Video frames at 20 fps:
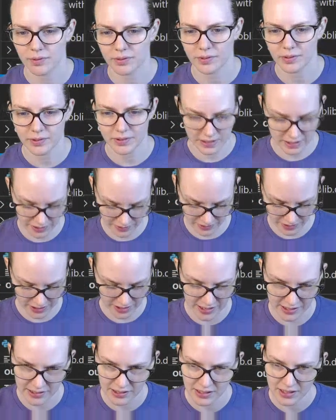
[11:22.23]
Let's get rid of
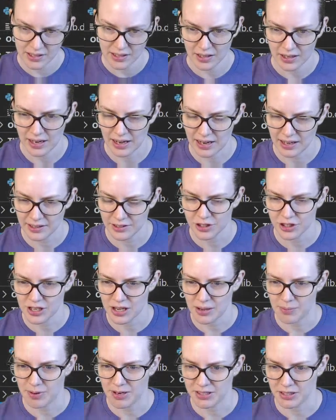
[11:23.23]
these. Let's just
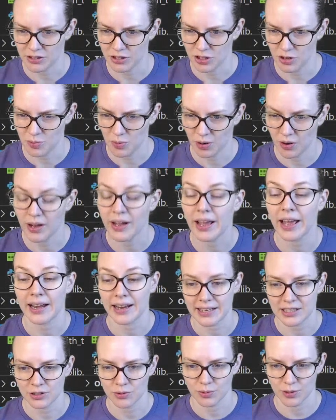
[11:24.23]
keep it as a tuple. Again,
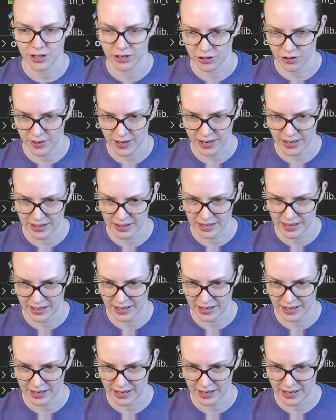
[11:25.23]
that's what they're doing in